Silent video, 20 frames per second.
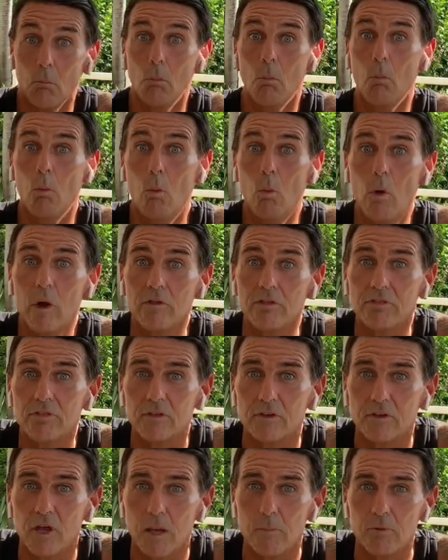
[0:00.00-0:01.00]
with the
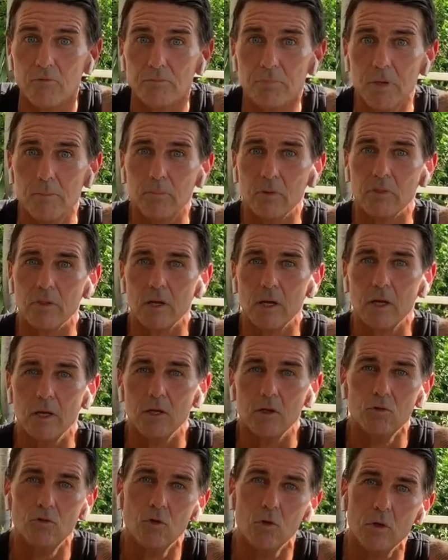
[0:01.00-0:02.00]
type of people that I
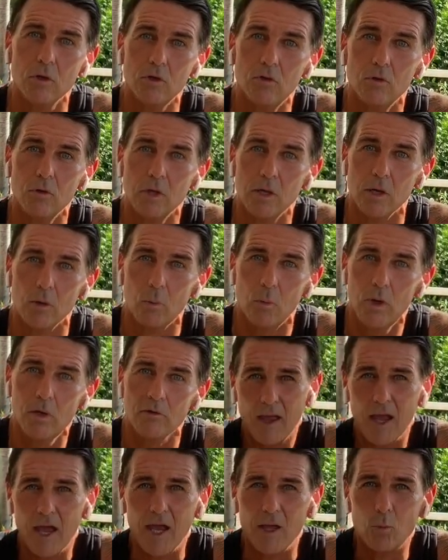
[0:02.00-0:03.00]
enjoy doing it with.
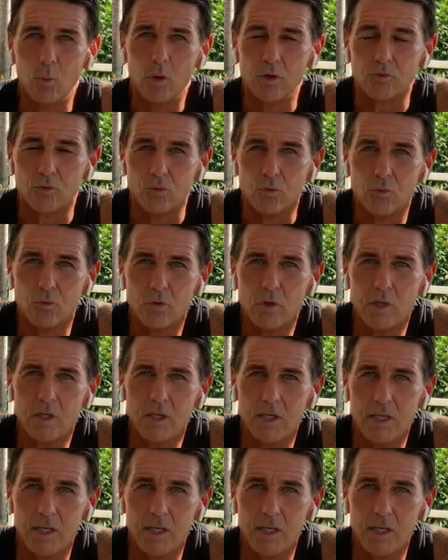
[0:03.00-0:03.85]
And what's really